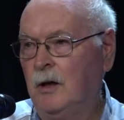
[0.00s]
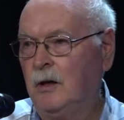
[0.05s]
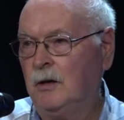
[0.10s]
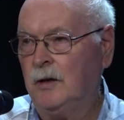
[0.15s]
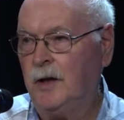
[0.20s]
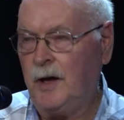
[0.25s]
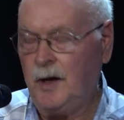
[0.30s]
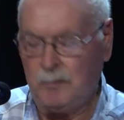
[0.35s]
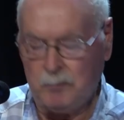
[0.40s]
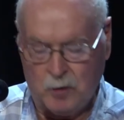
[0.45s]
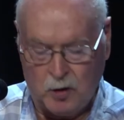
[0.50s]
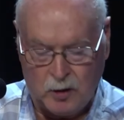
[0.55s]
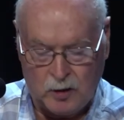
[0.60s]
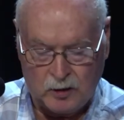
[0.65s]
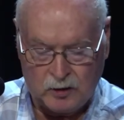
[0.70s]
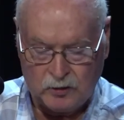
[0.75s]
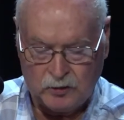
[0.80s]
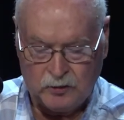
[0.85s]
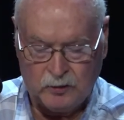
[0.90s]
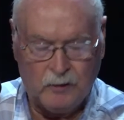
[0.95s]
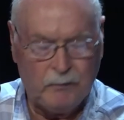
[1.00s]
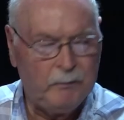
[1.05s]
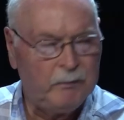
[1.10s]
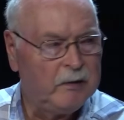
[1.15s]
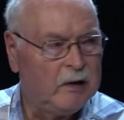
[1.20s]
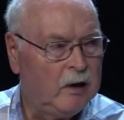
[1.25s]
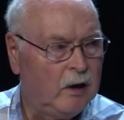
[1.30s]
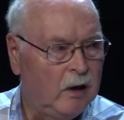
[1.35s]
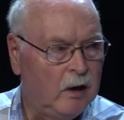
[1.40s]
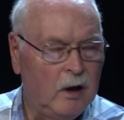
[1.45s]
landmarks,
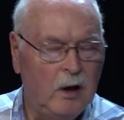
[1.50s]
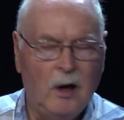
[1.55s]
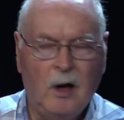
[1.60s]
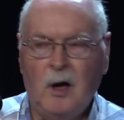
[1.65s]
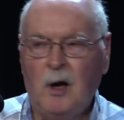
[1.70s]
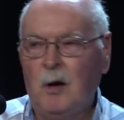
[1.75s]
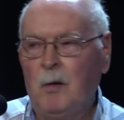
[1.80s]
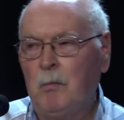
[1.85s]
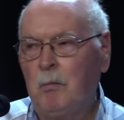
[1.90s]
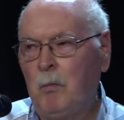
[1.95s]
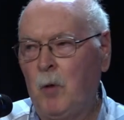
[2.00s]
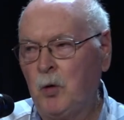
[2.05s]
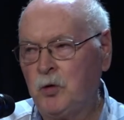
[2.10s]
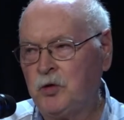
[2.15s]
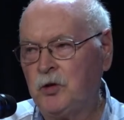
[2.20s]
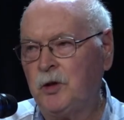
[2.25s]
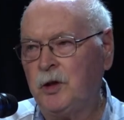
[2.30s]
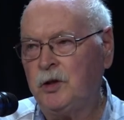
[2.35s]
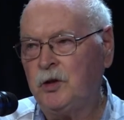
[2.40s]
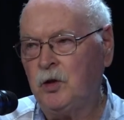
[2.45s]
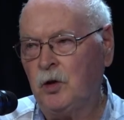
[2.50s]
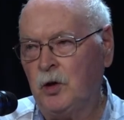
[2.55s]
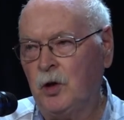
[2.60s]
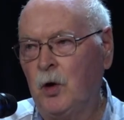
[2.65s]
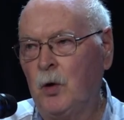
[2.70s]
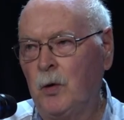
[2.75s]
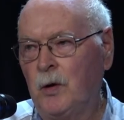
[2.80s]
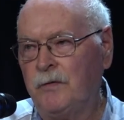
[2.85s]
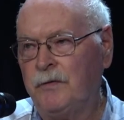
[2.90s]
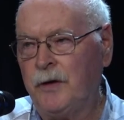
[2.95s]
mostly to
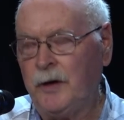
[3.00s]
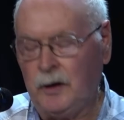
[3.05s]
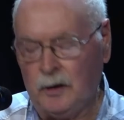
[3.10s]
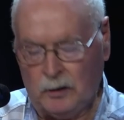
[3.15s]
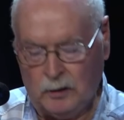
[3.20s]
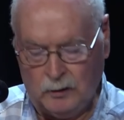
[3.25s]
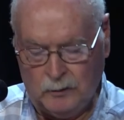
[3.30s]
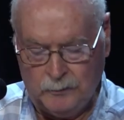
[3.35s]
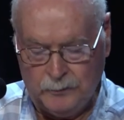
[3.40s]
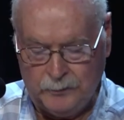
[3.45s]
no avail.